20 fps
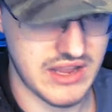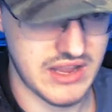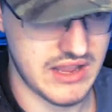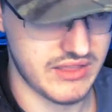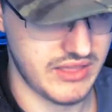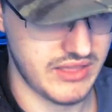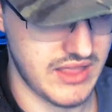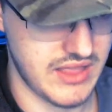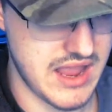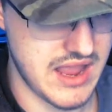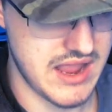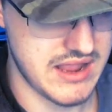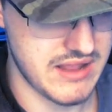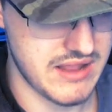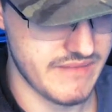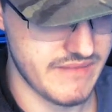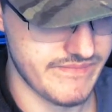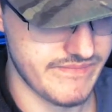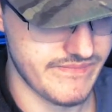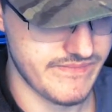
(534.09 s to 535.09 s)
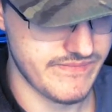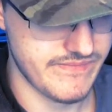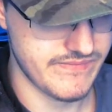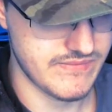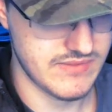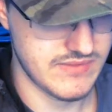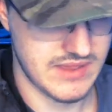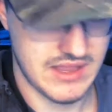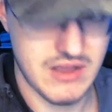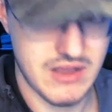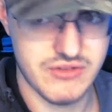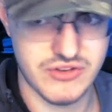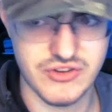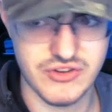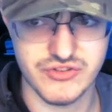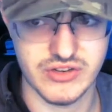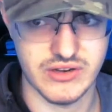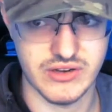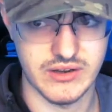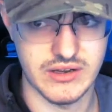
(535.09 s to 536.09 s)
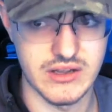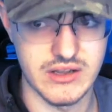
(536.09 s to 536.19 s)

and, like, it was interesting.